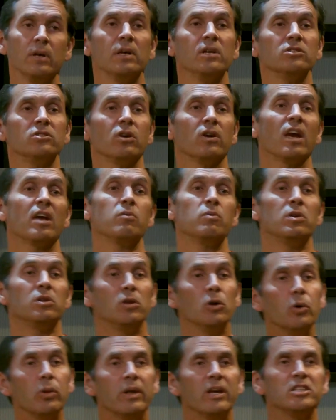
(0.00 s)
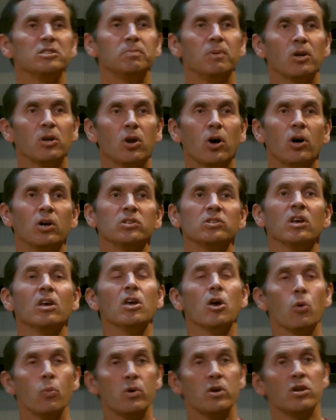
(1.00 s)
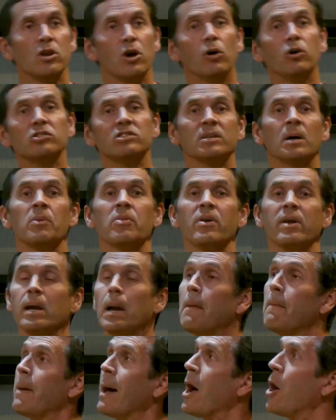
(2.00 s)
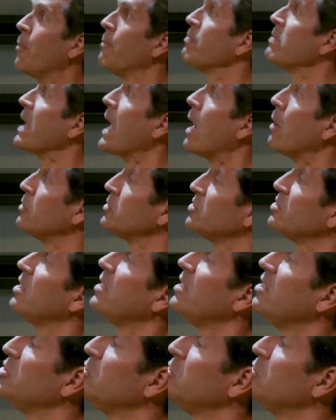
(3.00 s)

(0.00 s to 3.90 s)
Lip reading: So again, we do this because we know something about how cities